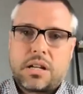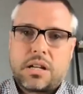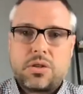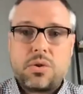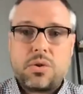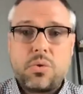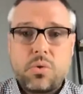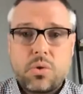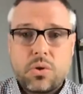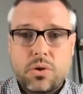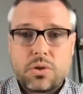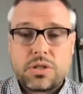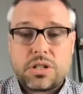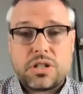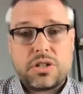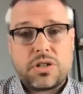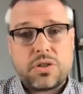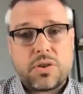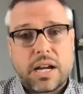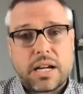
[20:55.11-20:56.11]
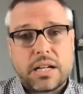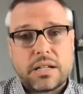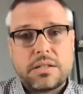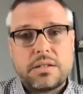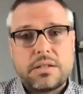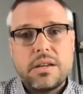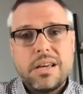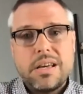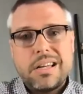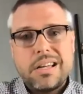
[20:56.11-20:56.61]
tools and tricks
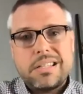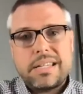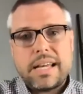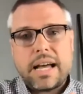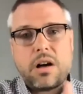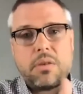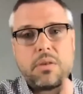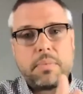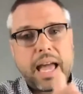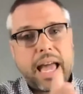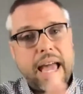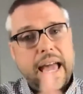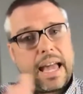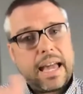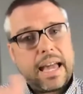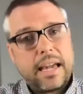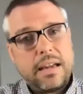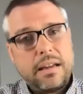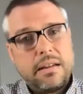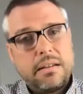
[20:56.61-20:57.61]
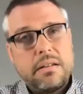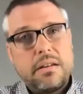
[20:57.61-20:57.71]
to help A,